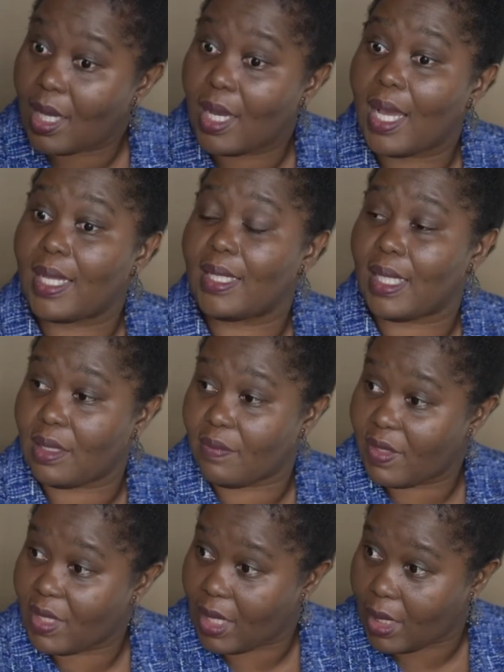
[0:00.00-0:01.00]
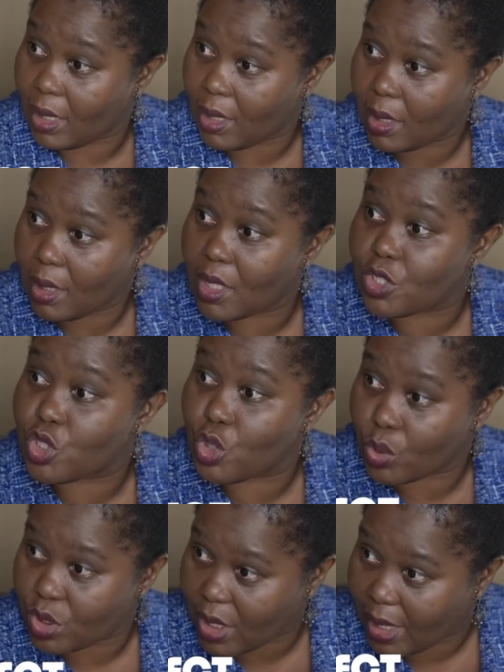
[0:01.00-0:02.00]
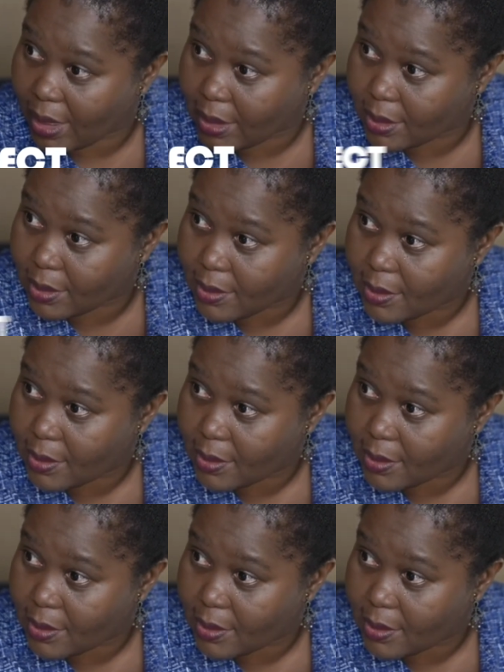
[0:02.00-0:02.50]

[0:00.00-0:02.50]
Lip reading: at the end of the day, is your child.